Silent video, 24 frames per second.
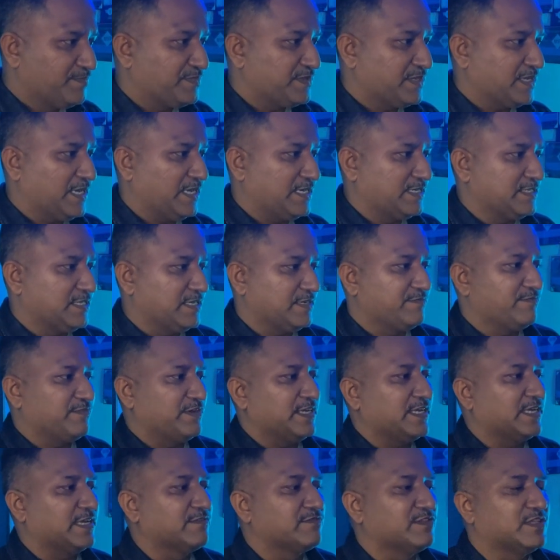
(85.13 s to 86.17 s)
And then we
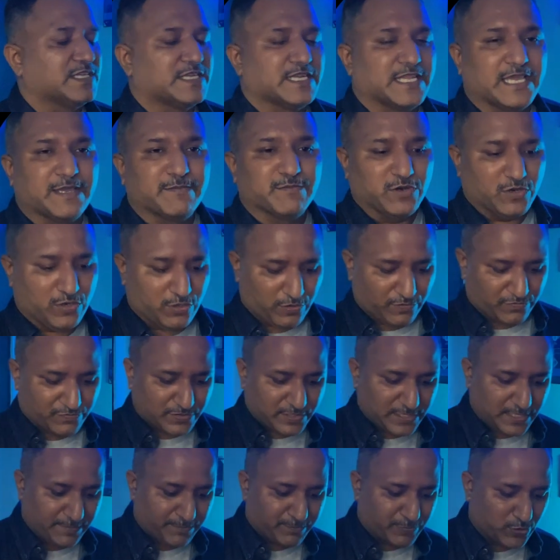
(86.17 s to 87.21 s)
give the name of
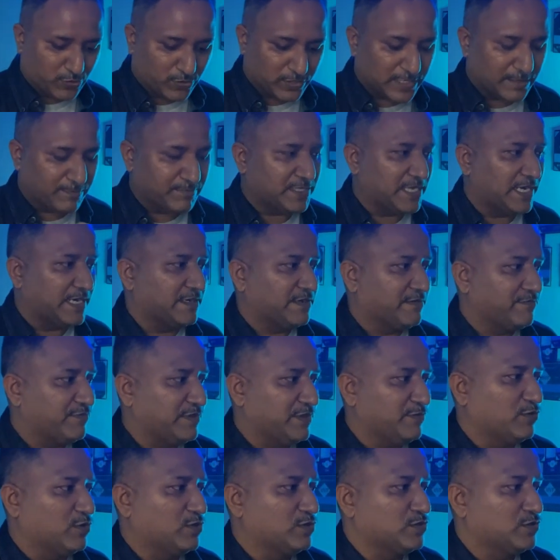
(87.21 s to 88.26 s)
the program that we
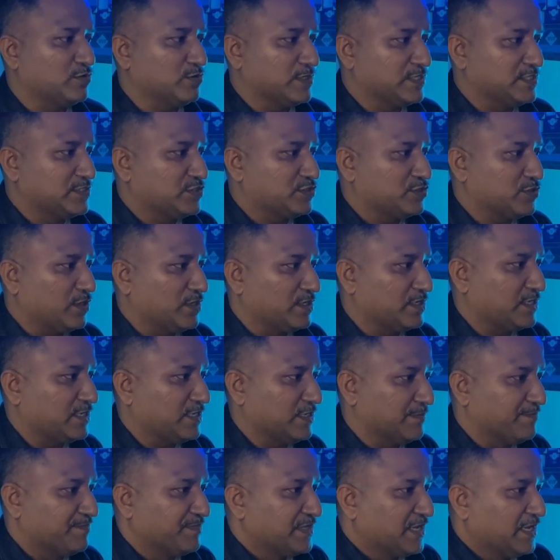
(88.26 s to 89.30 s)
want to install here.
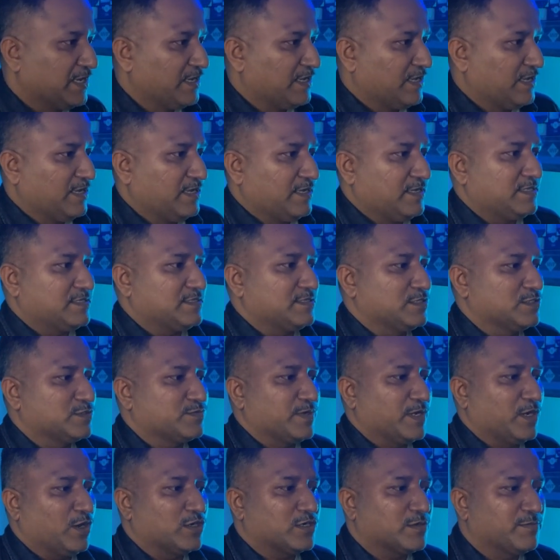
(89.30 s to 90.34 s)
This will
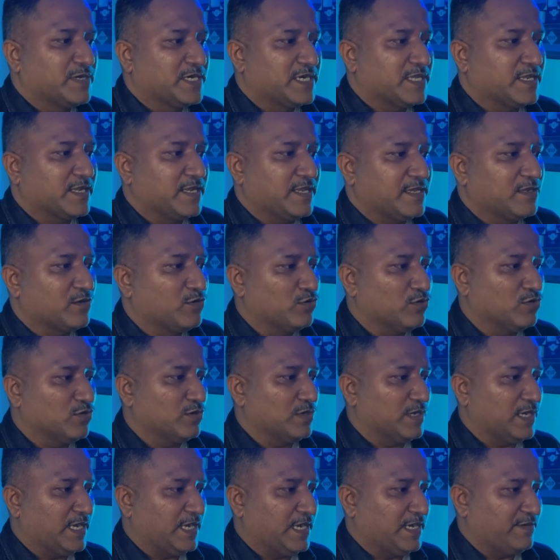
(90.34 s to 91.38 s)
automatically go
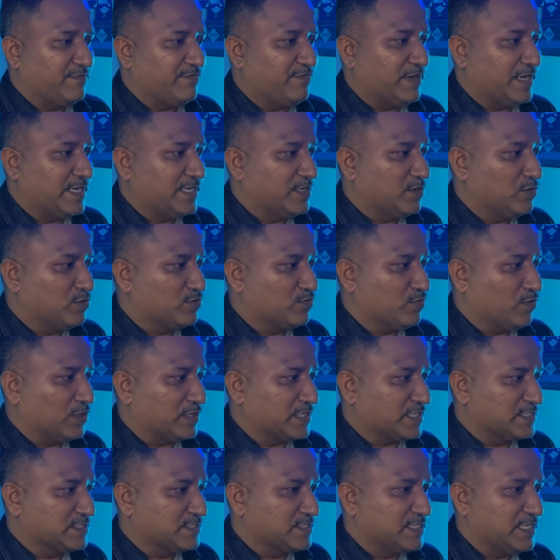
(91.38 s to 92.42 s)
and find out what
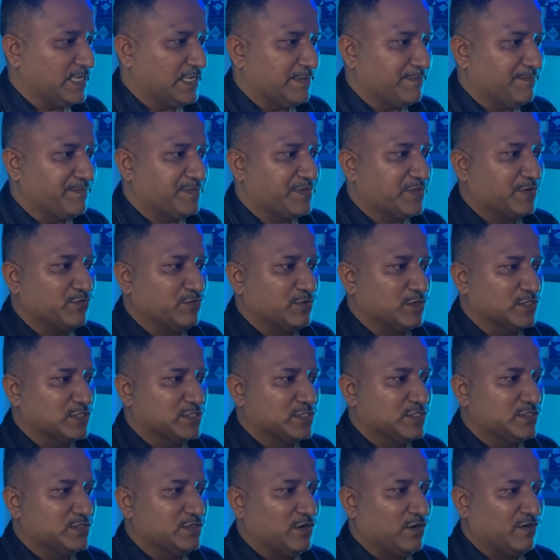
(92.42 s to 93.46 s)
is the
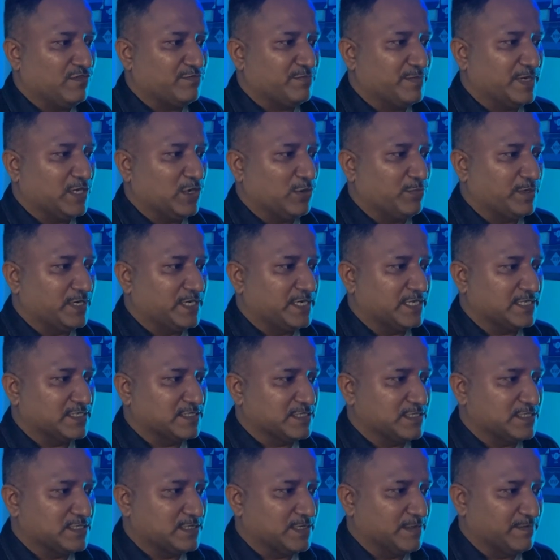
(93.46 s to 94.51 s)
version of my operating
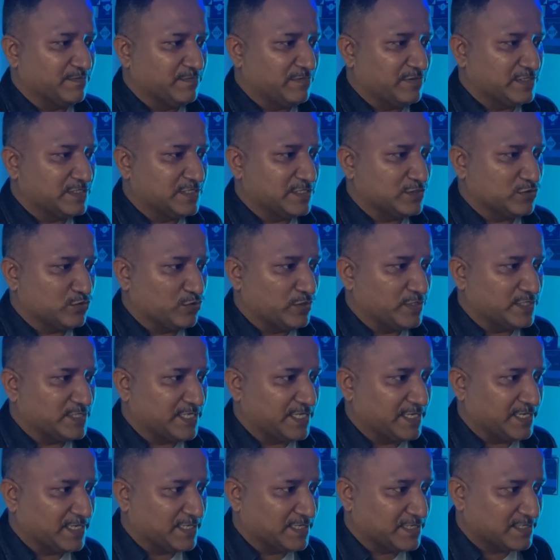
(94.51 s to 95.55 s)
system, which is O S
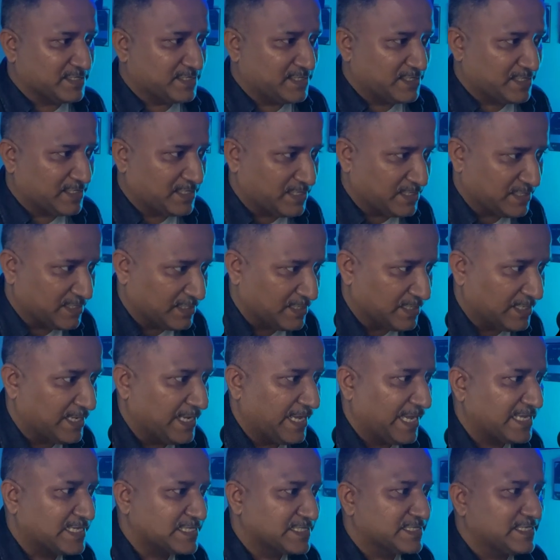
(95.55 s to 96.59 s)
X, uh,
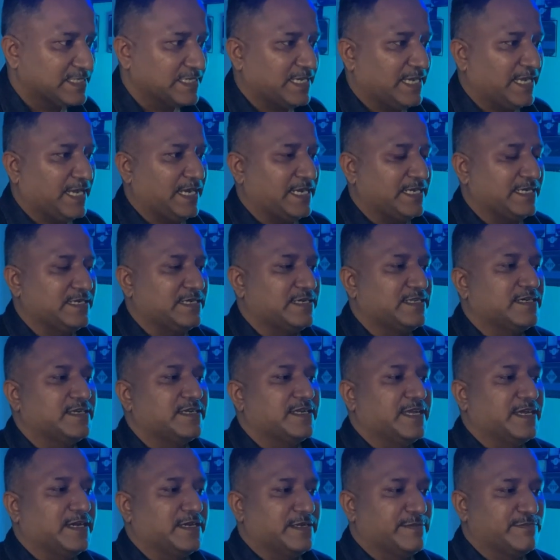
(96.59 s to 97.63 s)
X and A
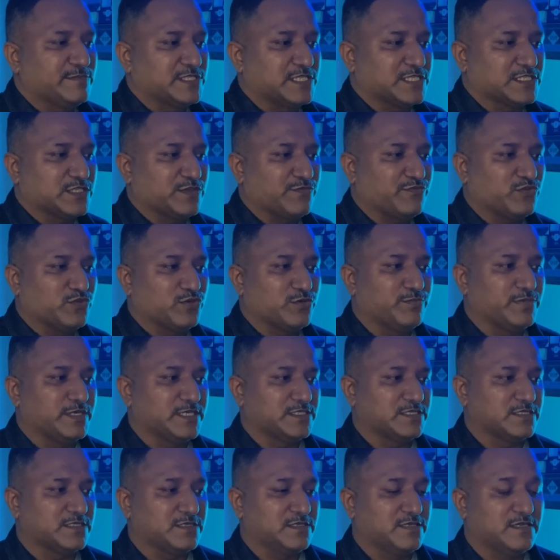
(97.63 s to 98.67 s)
R M sixty-four
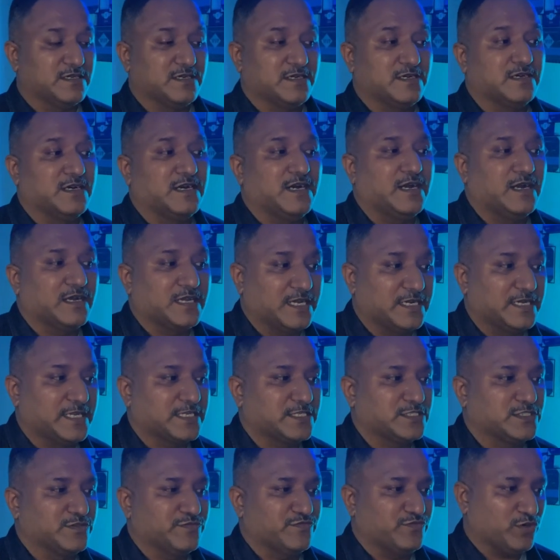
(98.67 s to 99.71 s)
based uh,
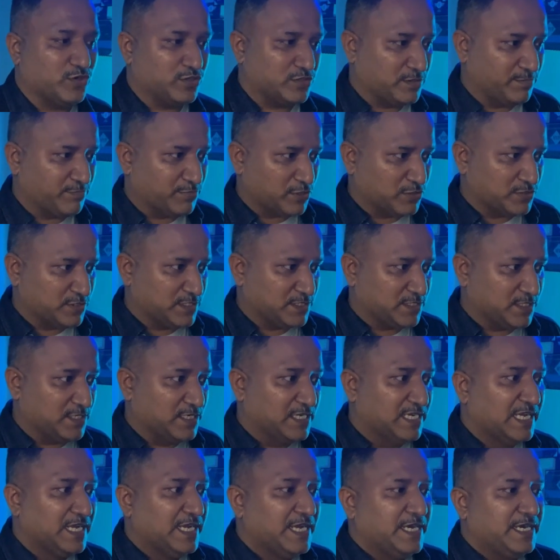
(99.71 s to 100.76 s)
architecture for the processor.
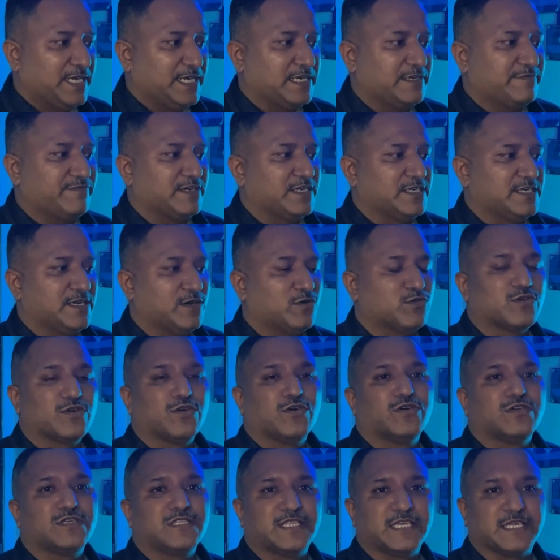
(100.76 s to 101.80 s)
It will
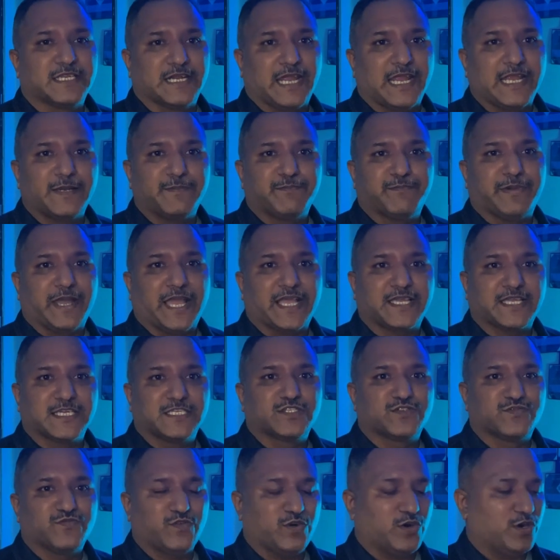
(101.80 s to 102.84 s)
download the right package
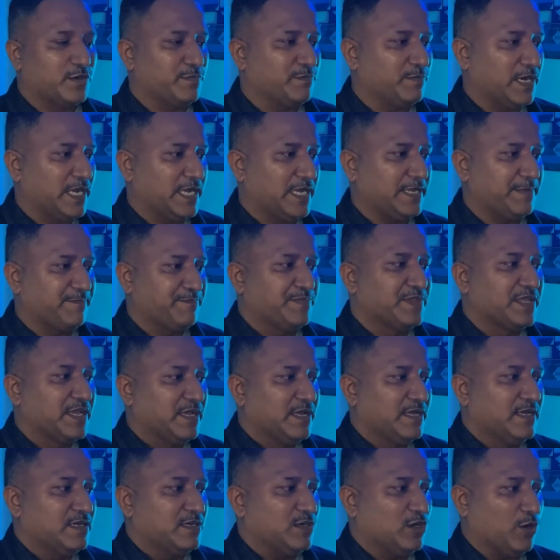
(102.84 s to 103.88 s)
for my
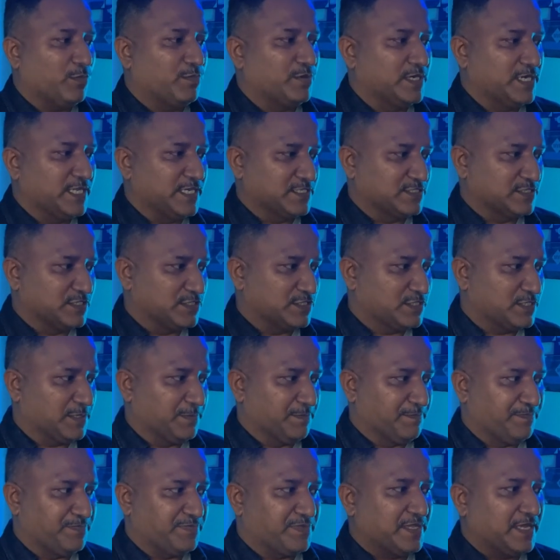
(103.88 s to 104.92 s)
operating
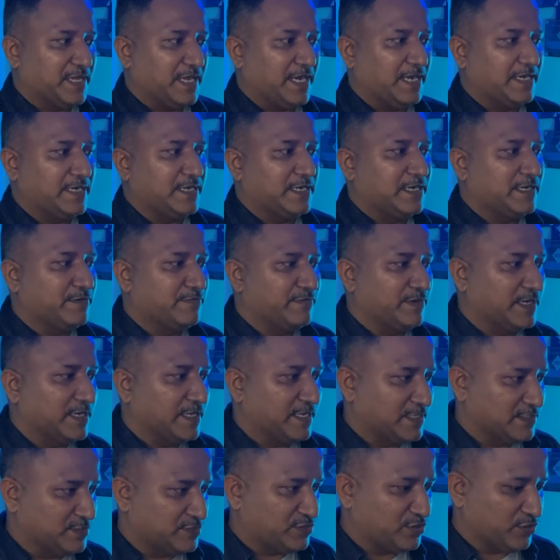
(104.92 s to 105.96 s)
system and it will
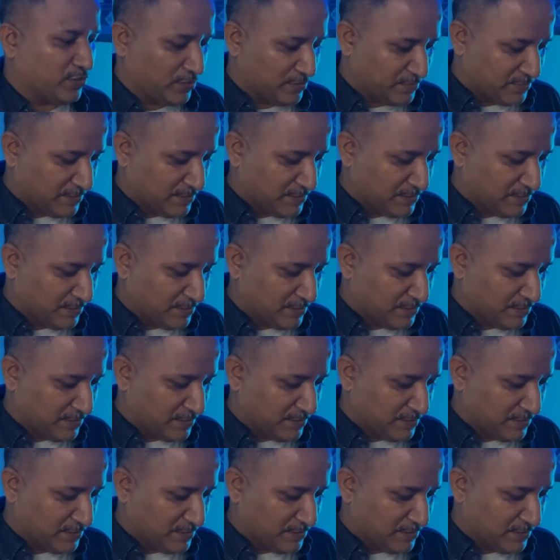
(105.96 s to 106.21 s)
install.